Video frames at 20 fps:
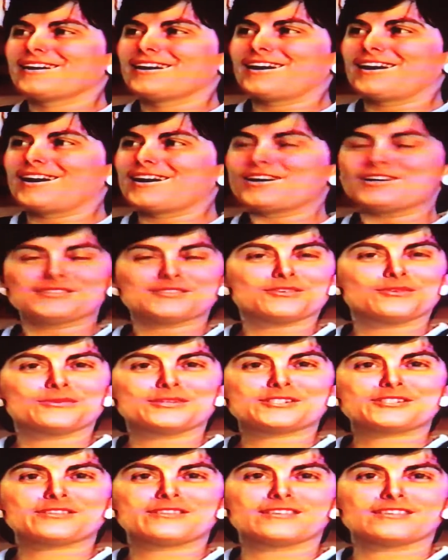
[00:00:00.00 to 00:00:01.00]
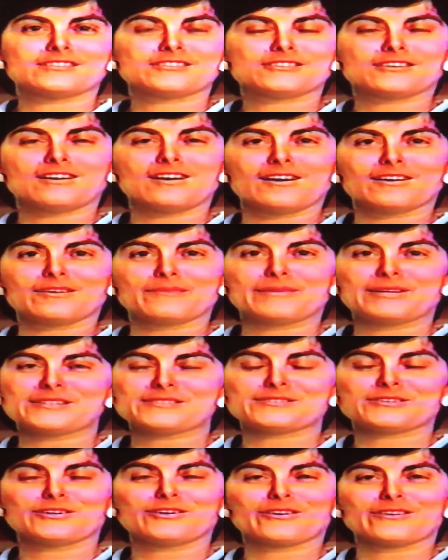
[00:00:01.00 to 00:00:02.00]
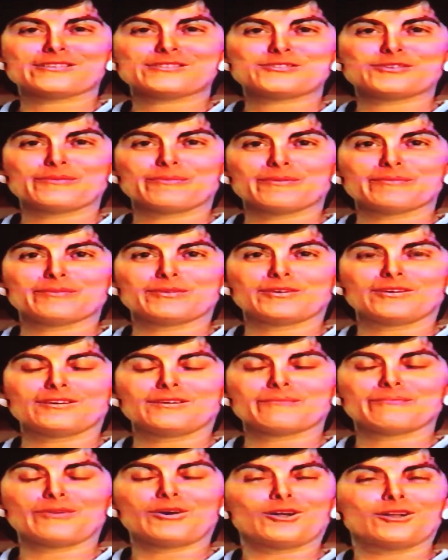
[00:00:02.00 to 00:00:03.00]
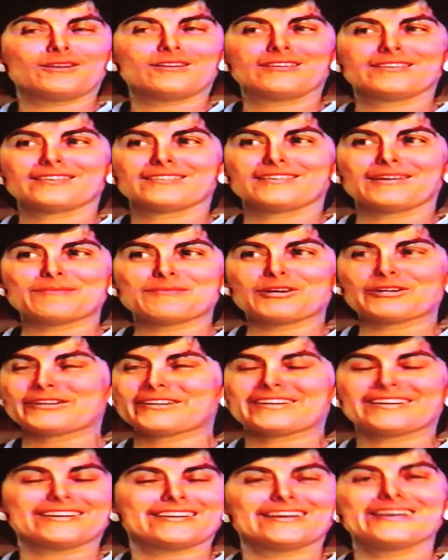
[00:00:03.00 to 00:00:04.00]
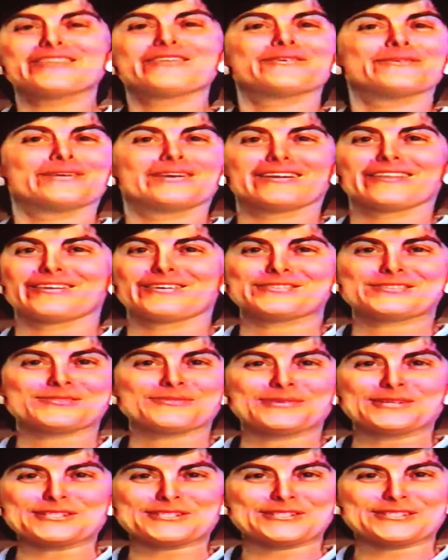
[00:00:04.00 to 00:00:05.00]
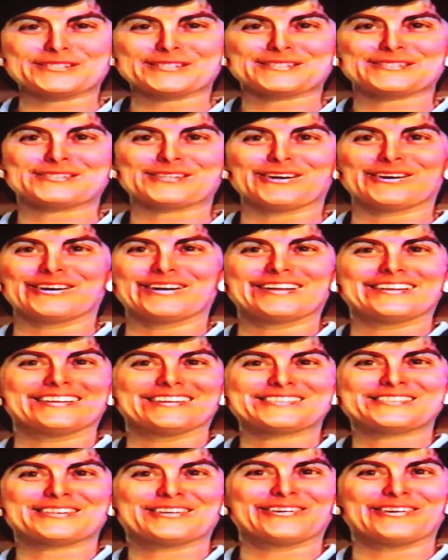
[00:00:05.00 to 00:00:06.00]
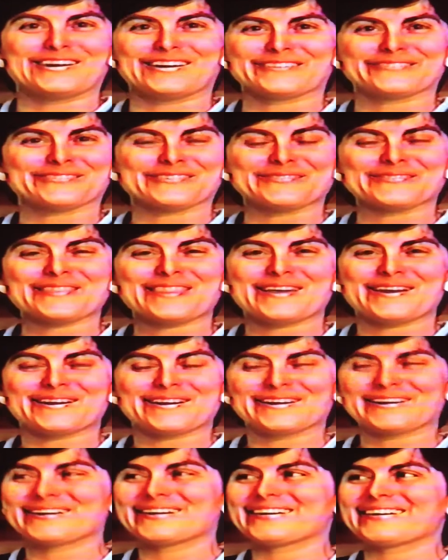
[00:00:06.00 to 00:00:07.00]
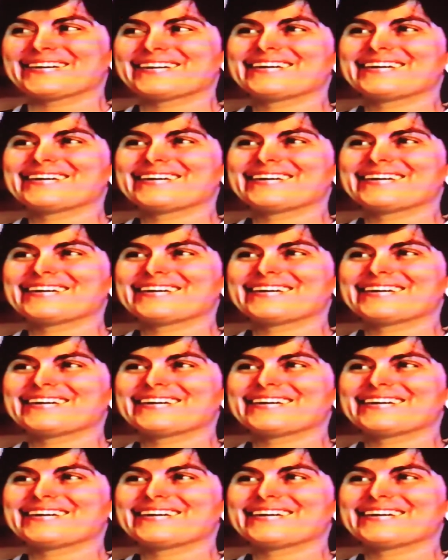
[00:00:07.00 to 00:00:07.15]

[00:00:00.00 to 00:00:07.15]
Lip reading: I also wish the Chicago Bears would go to the Super Bowl, and I'm not going to get either one of those wishes, so let's go on from there.